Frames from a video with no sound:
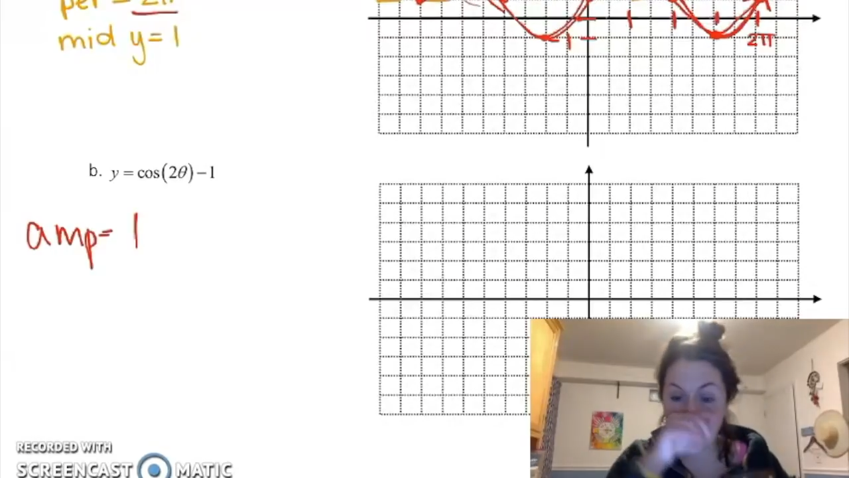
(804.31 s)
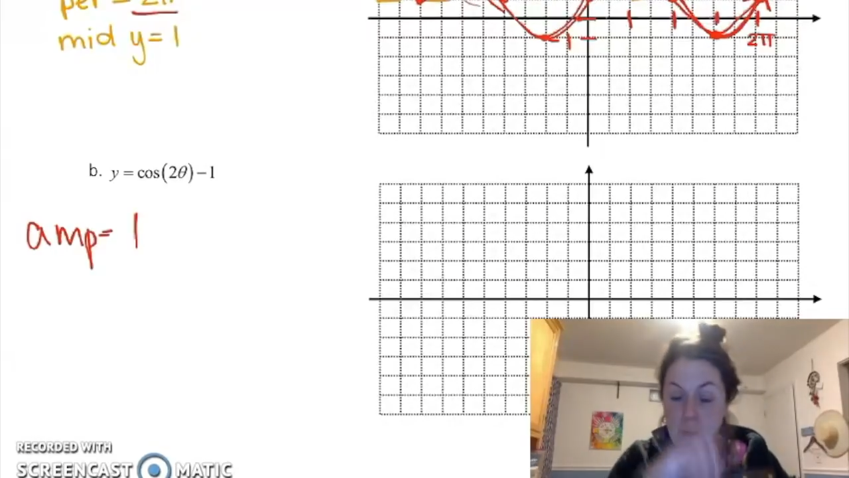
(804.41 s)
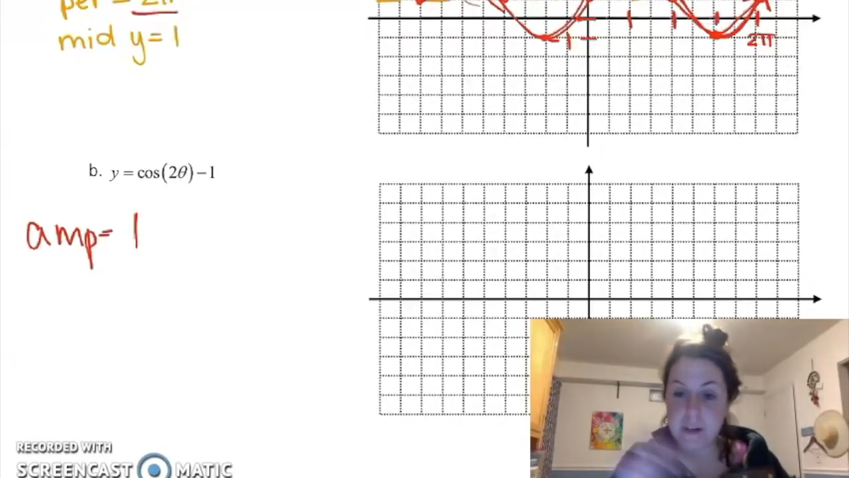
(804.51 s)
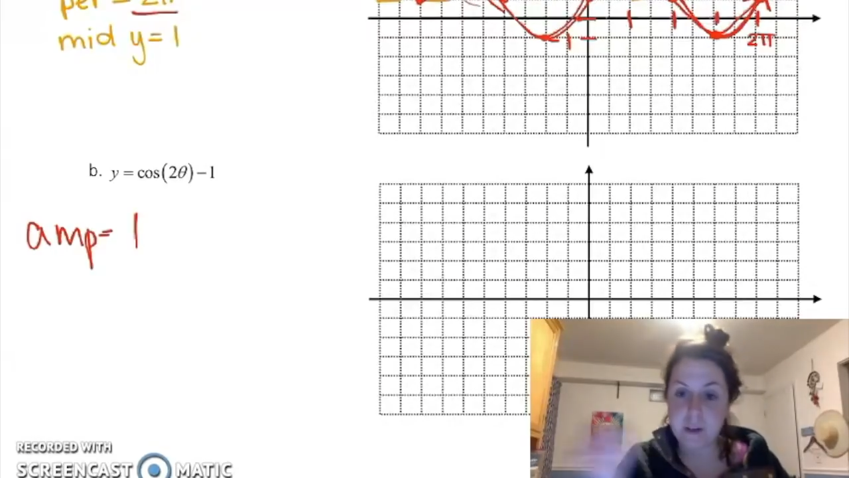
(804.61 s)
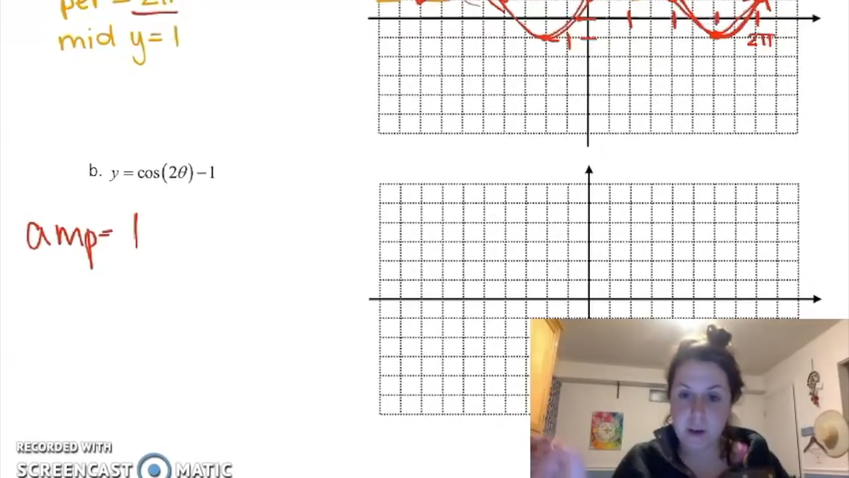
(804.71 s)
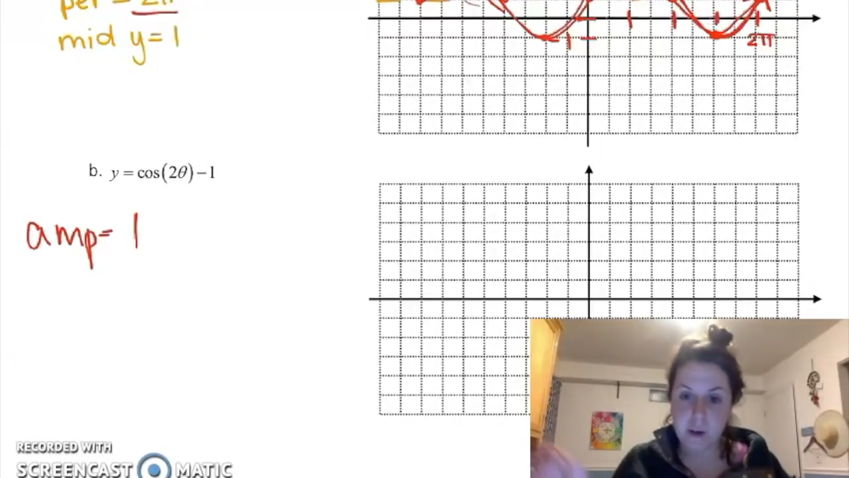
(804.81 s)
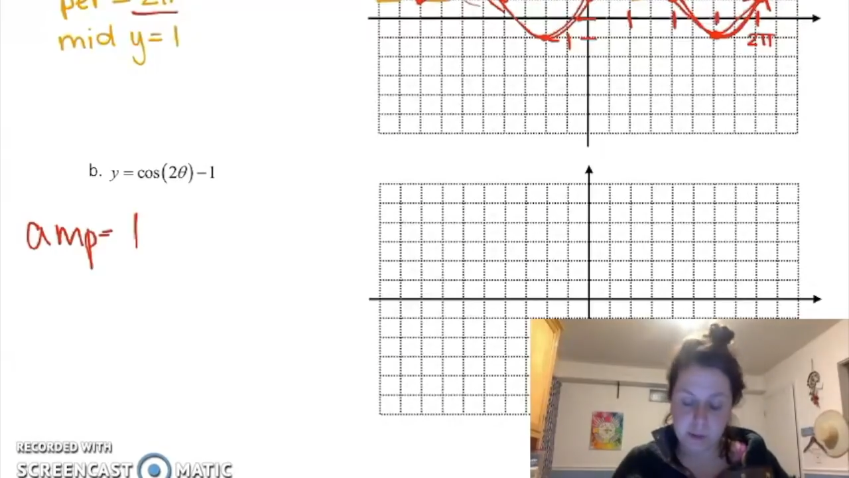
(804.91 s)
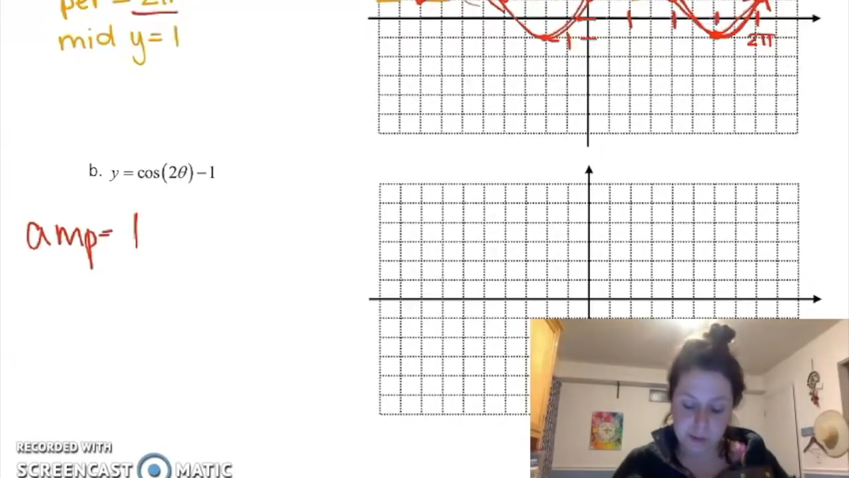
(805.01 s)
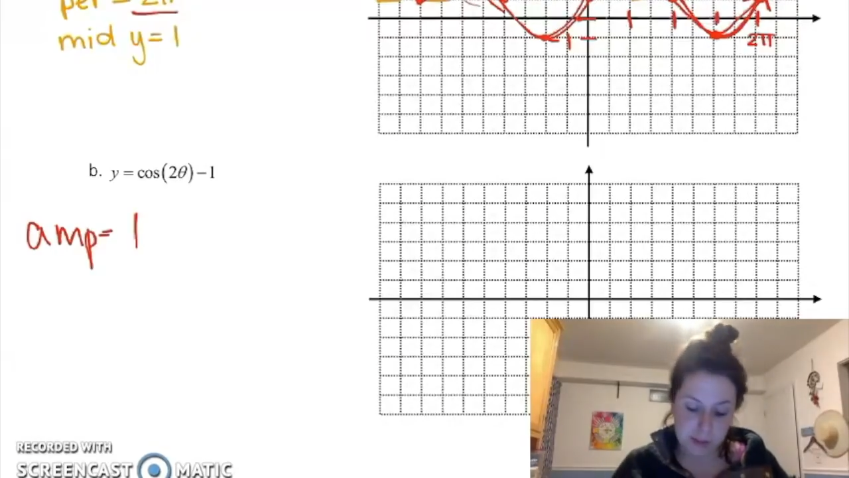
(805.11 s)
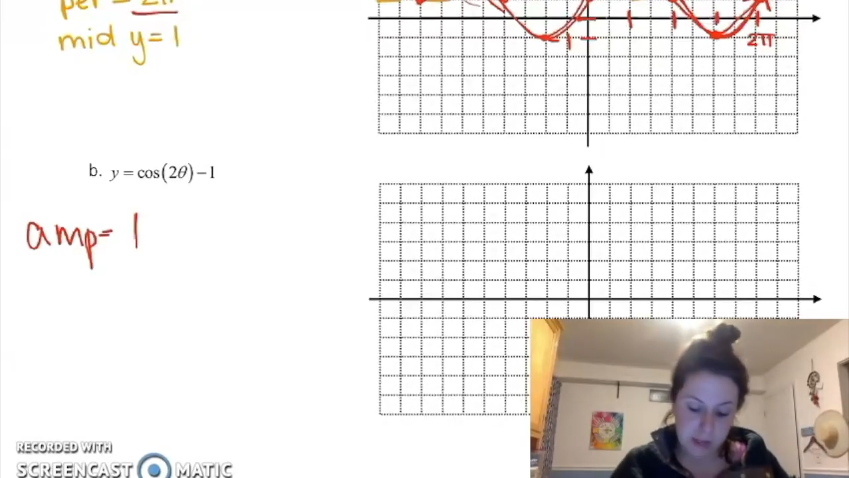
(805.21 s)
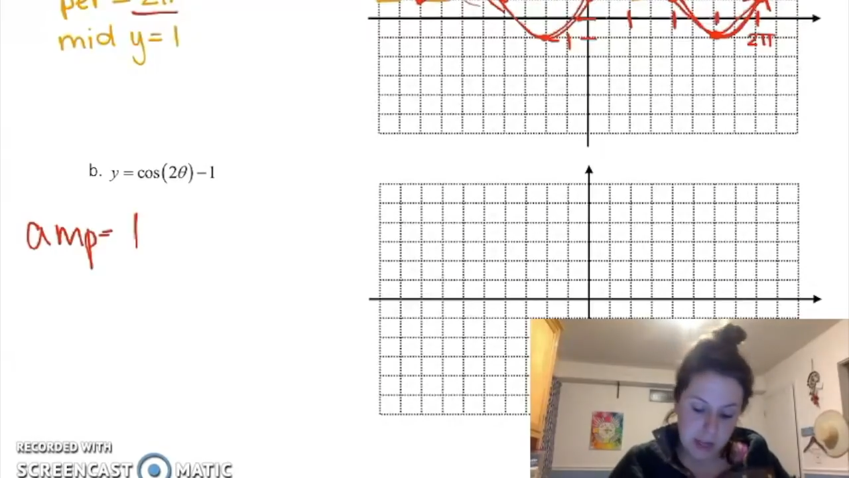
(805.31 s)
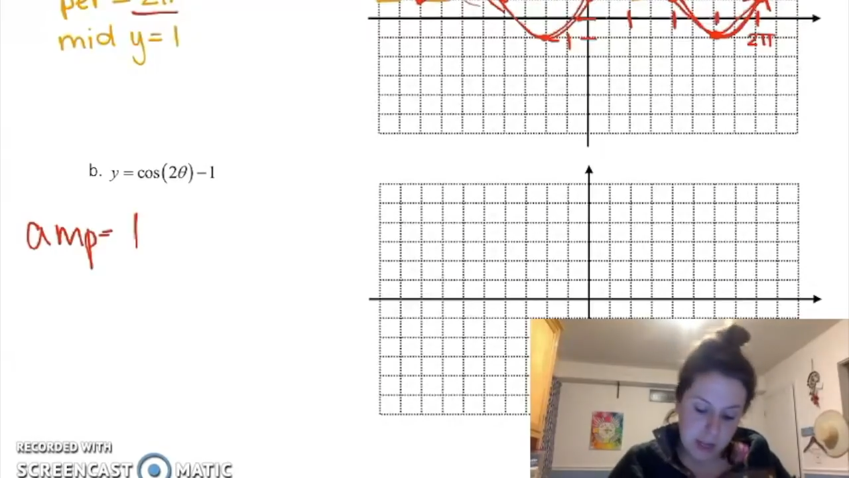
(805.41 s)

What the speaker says: 1 cos.